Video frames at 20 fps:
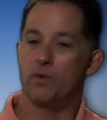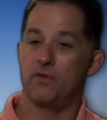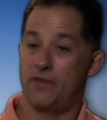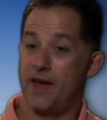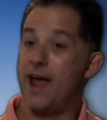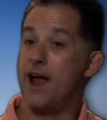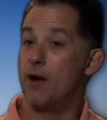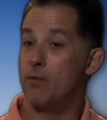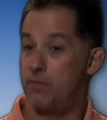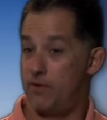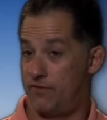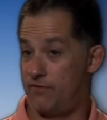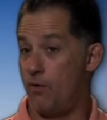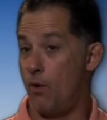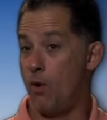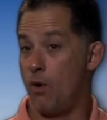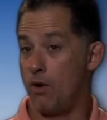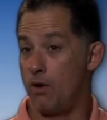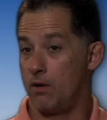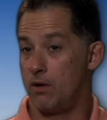were there
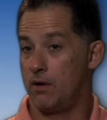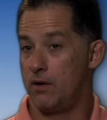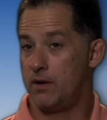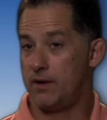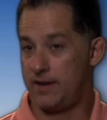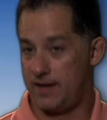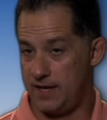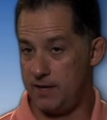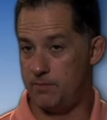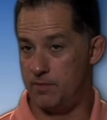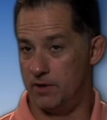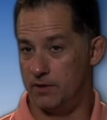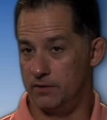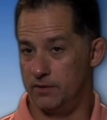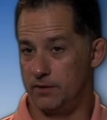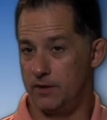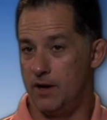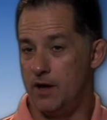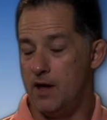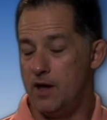before
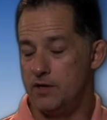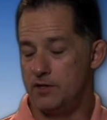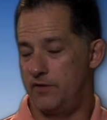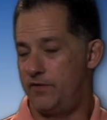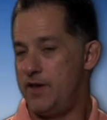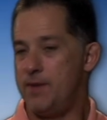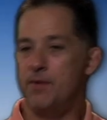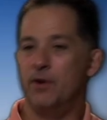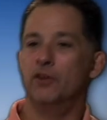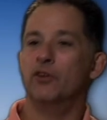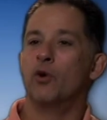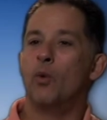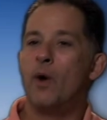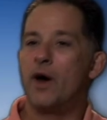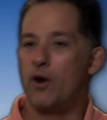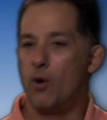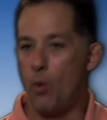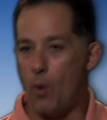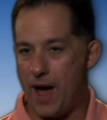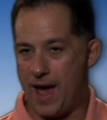eBuilder. So if eBuilder
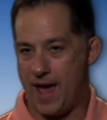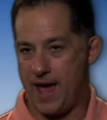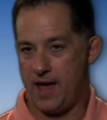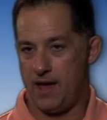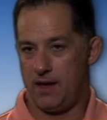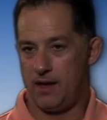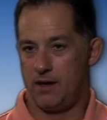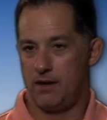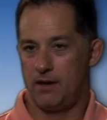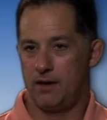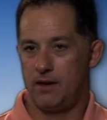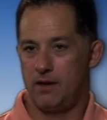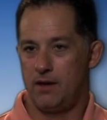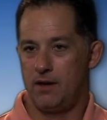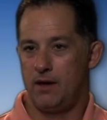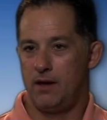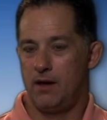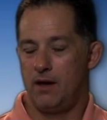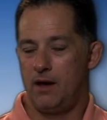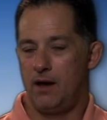went away,
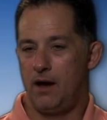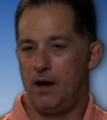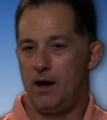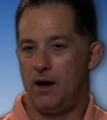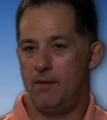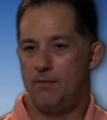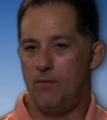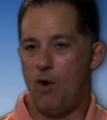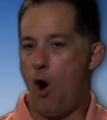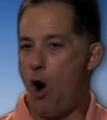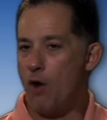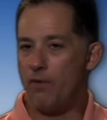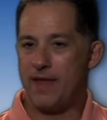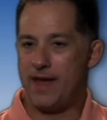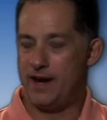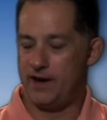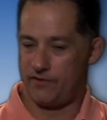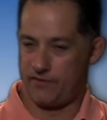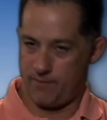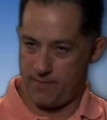all
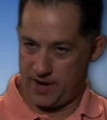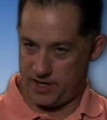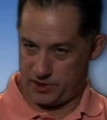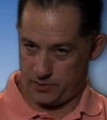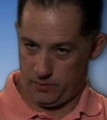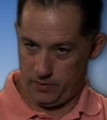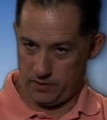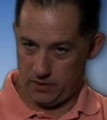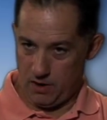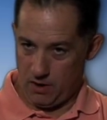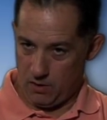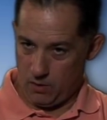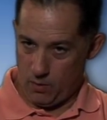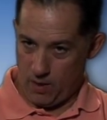that information would go